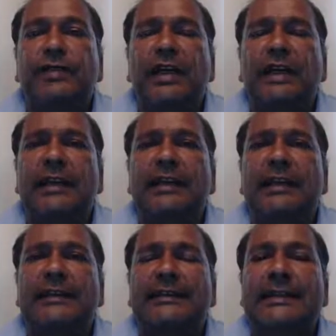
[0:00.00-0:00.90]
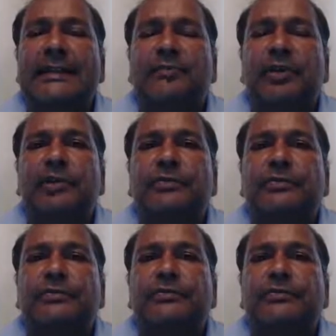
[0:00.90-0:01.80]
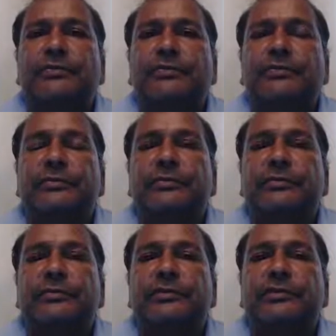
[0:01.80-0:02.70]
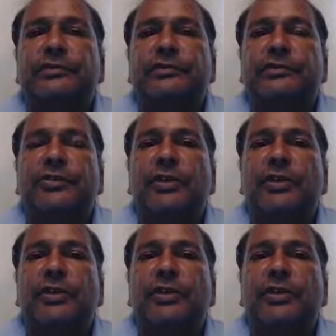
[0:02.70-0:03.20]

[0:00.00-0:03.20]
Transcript: An example, you